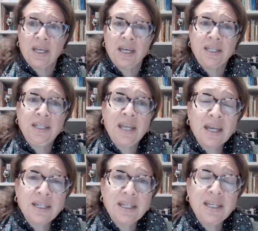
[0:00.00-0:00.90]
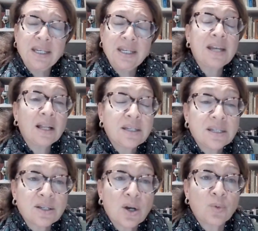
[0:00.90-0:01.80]
and yet he
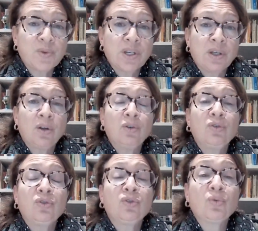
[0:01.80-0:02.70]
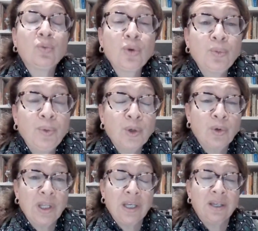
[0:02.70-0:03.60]
telescopes it through
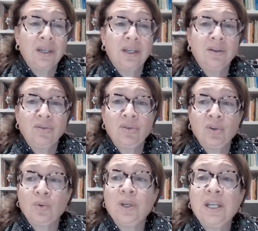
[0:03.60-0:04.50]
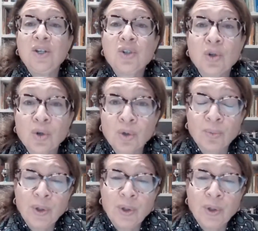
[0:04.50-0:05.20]
beauty into eternal